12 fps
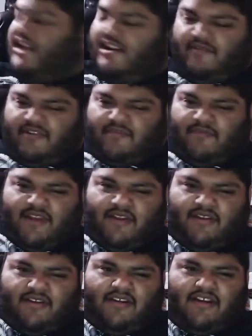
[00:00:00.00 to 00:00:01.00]
want
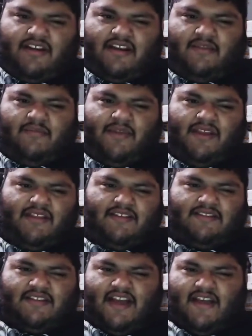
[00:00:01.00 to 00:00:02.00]
to make
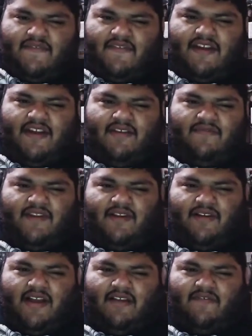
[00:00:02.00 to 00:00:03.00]
this a half and half, like
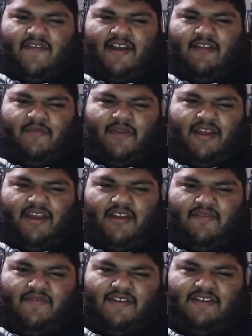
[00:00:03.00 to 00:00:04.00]
half anime,
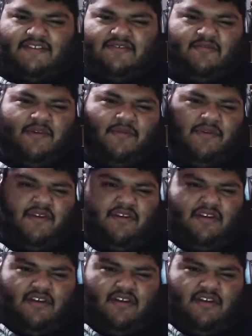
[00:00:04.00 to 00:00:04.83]
half this, or maybe